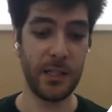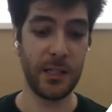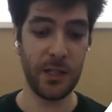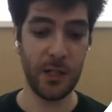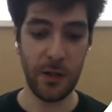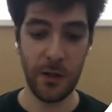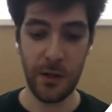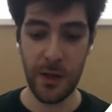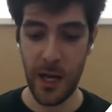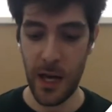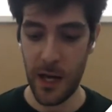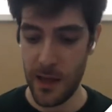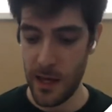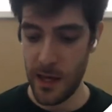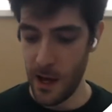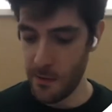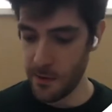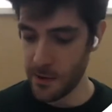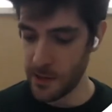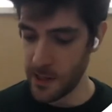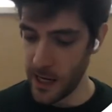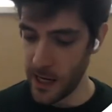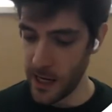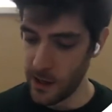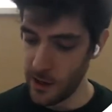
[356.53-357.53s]
And
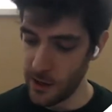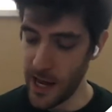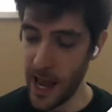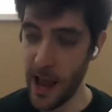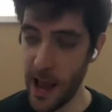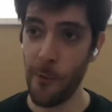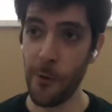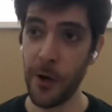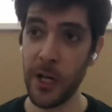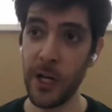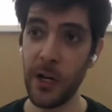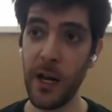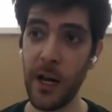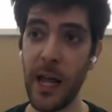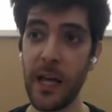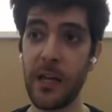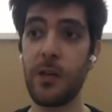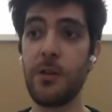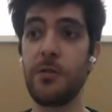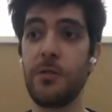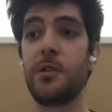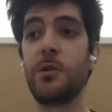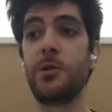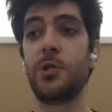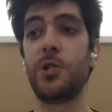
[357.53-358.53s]
so the idea was like, okay,
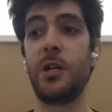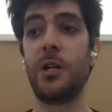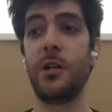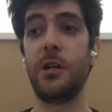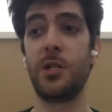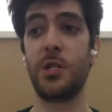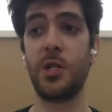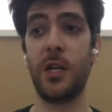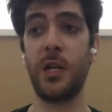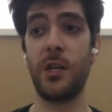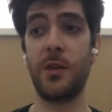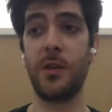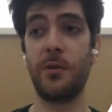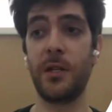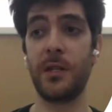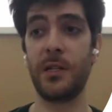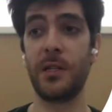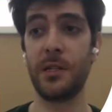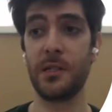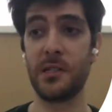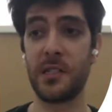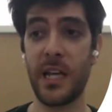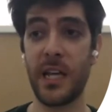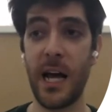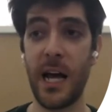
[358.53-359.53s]
we don't like using
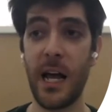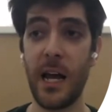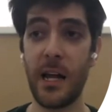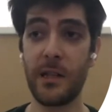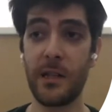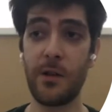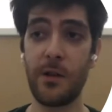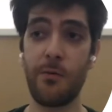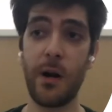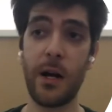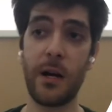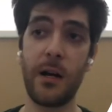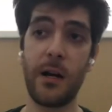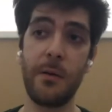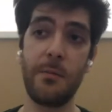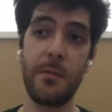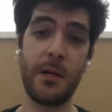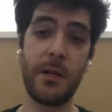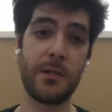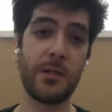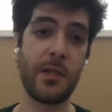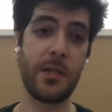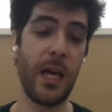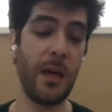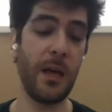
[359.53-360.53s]
JUnit in Scala
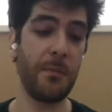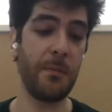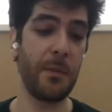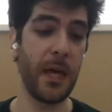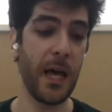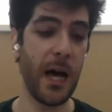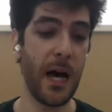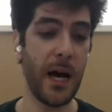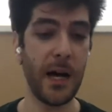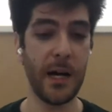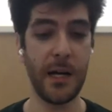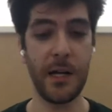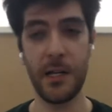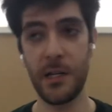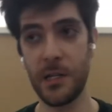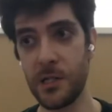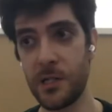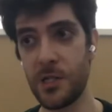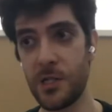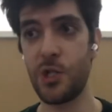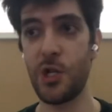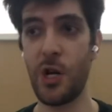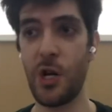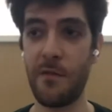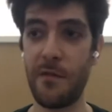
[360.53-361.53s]
directly because the
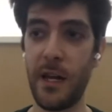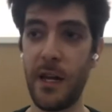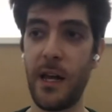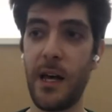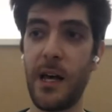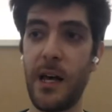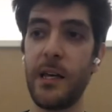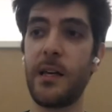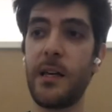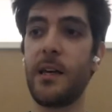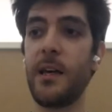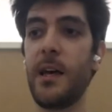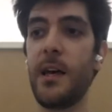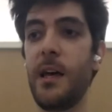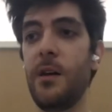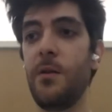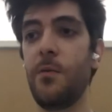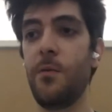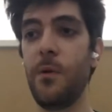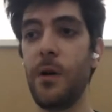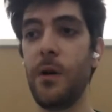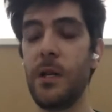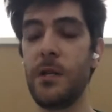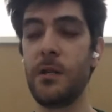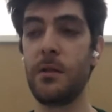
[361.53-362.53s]
API is
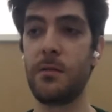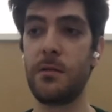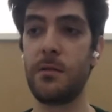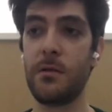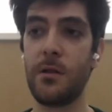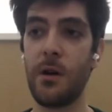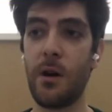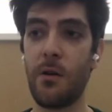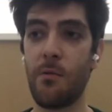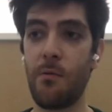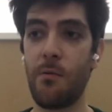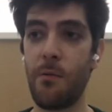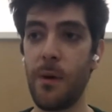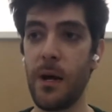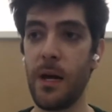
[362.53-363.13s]
Java-like, and we